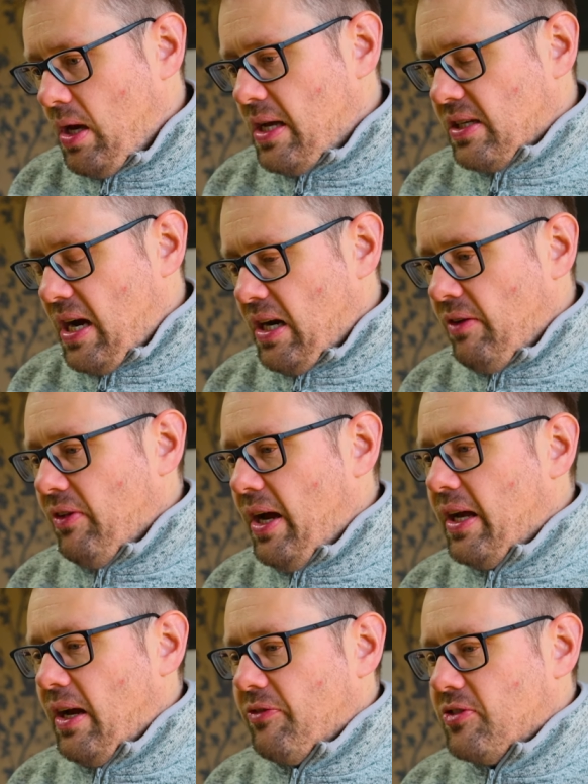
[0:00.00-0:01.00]
It's kind of
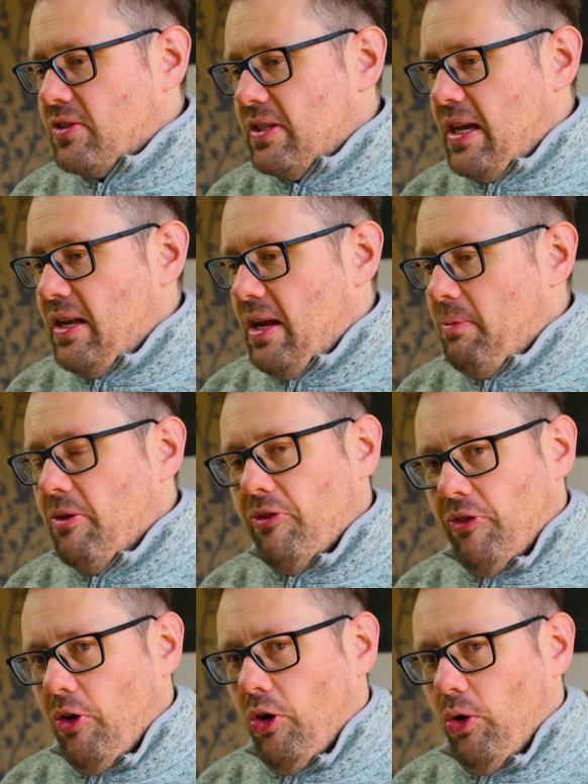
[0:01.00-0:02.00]
like I've seen it
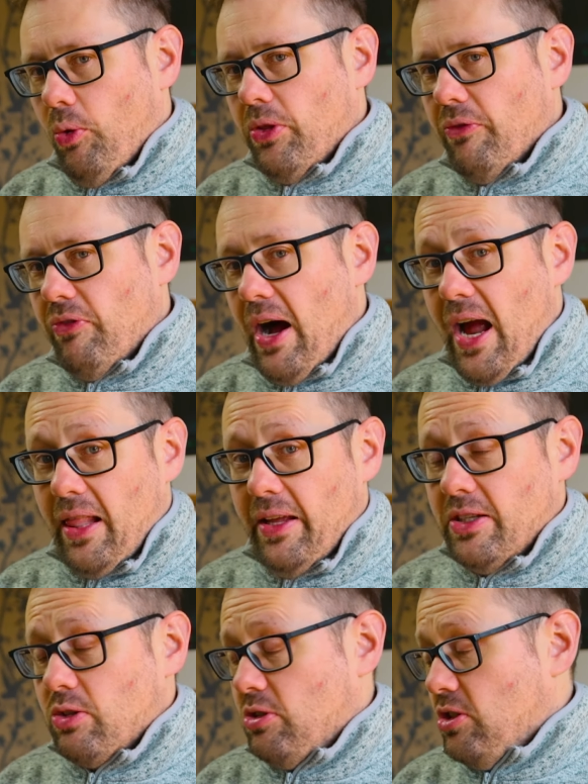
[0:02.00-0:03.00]
before with the
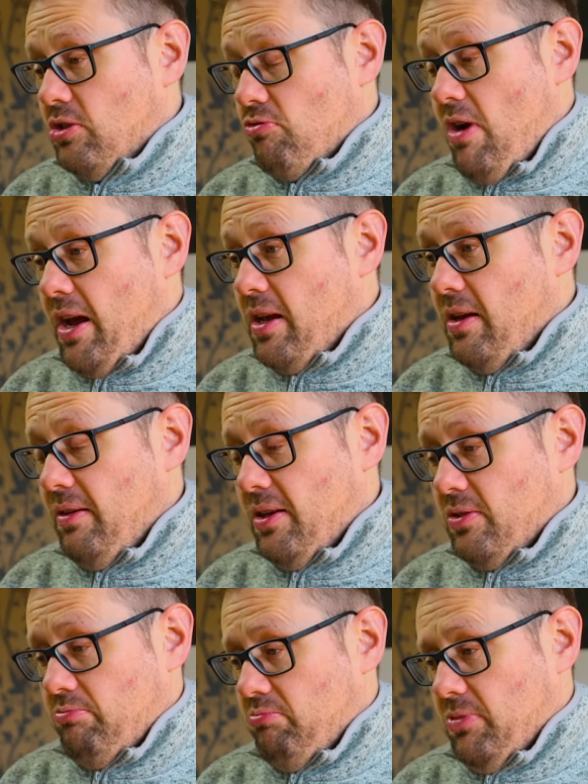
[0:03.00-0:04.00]
violence, which is great.
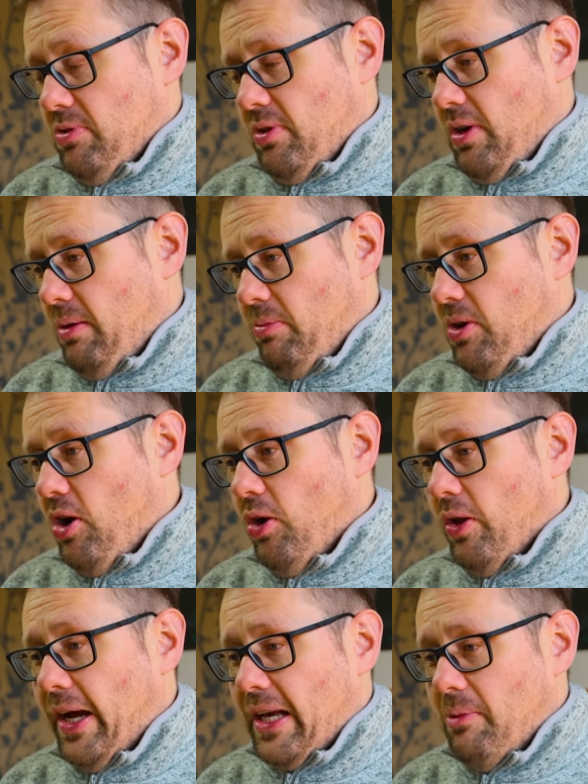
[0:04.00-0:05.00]
It, we
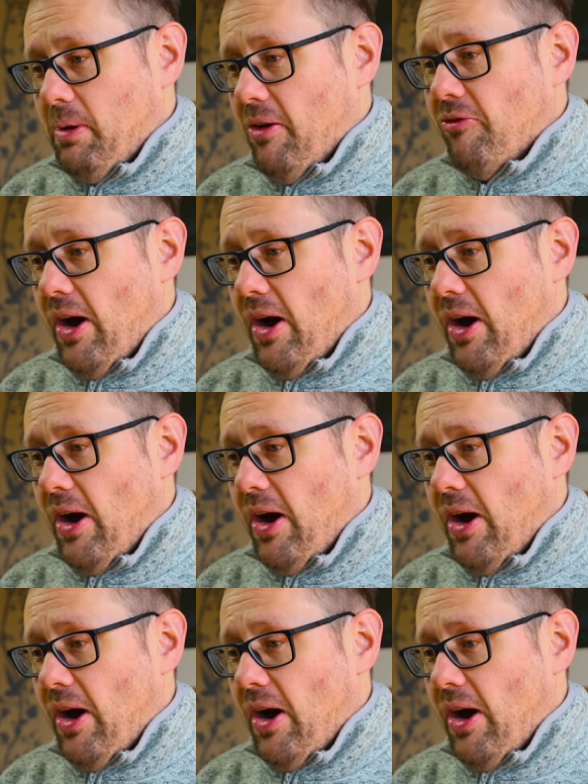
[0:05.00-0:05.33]
all like a bit of